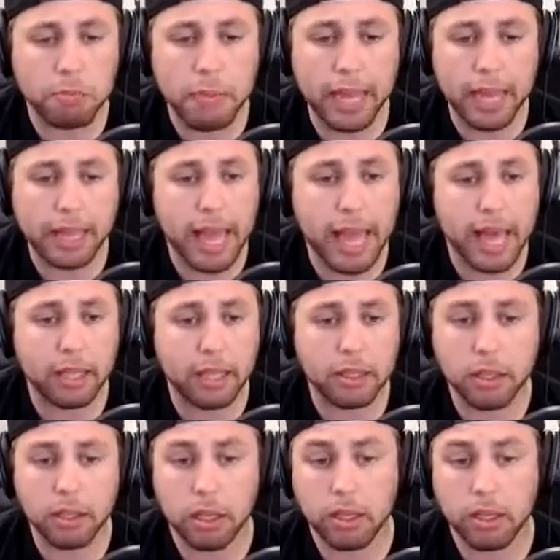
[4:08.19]
made that
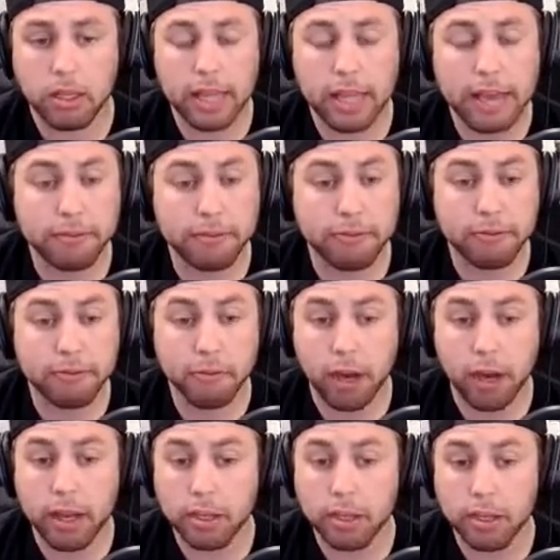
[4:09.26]
left foot,